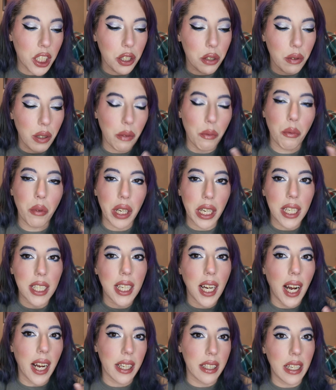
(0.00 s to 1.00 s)
to do a
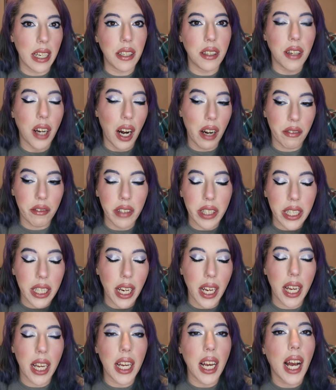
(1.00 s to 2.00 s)
winged eyeliner every
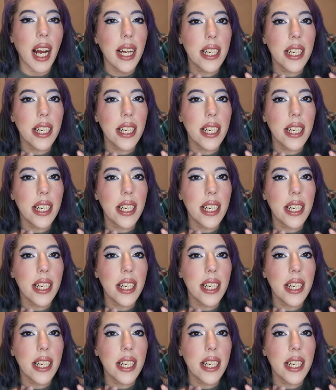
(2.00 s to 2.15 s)
day,